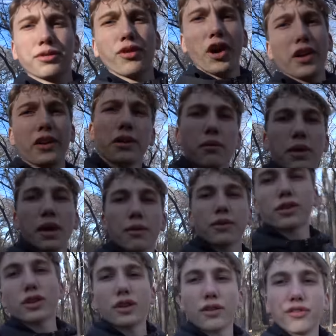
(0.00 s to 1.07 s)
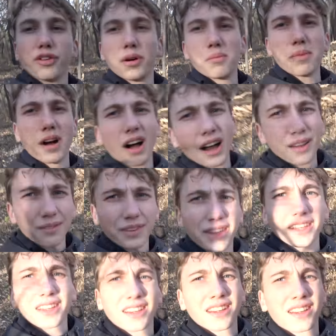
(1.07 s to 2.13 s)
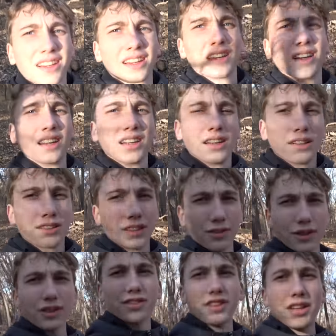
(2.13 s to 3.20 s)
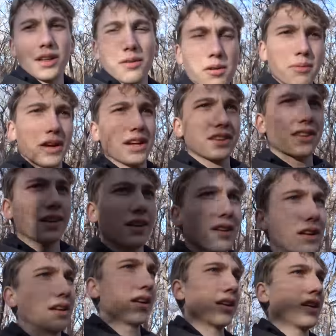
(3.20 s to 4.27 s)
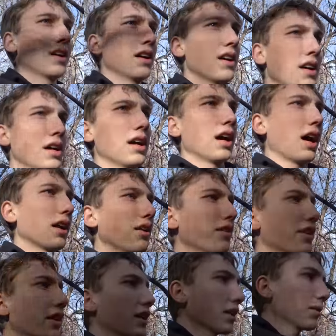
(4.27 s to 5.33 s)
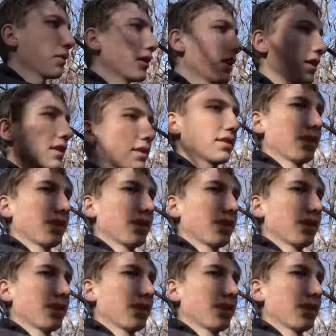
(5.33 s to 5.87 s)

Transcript: following me, I'm just gonna film behind me. See if I see anyone back there. I don't think anyone is.